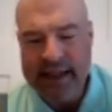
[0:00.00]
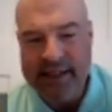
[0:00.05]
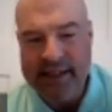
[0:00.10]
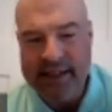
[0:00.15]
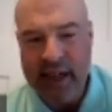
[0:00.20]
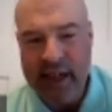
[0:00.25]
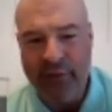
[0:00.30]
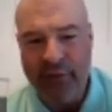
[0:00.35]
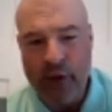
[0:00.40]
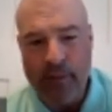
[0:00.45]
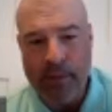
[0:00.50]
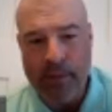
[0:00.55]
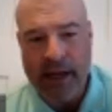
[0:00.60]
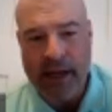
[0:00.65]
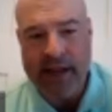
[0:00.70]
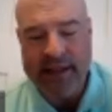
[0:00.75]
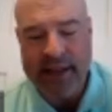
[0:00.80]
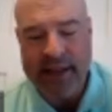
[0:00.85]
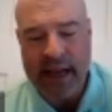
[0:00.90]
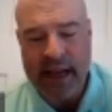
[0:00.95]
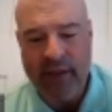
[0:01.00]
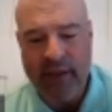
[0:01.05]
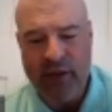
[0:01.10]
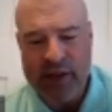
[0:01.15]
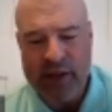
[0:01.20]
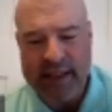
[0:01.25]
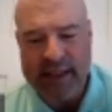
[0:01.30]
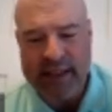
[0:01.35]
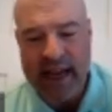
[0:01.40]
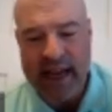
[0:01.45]
different because it
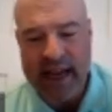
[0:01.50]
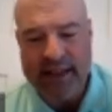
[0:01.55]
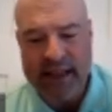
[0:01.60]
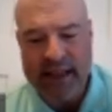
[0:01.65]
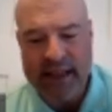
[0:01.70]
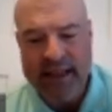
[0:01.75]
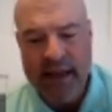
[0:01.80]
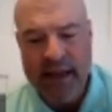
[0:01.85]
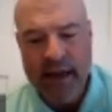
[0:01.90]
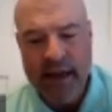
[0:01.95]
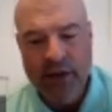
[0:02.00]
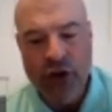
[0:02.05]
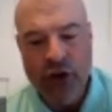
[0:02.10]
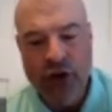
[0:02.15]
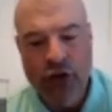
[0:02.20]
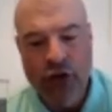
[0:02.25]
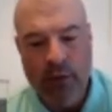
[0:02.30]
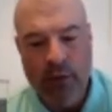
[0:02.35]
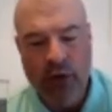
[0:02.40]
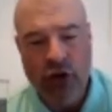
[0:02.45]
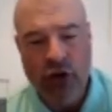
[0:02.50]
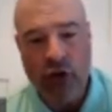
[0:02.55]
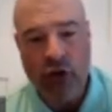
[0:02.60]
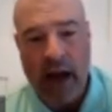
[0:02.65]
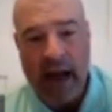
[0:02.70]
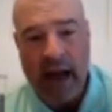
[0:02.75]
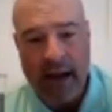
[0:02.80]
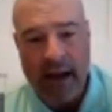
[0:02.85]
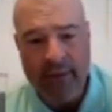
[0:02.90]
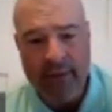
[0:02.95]
emphasizes the dribble
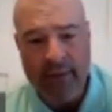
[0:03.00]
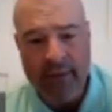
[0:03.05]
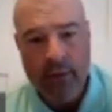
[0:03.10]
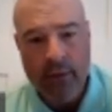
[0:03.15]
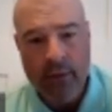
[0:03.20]
drive,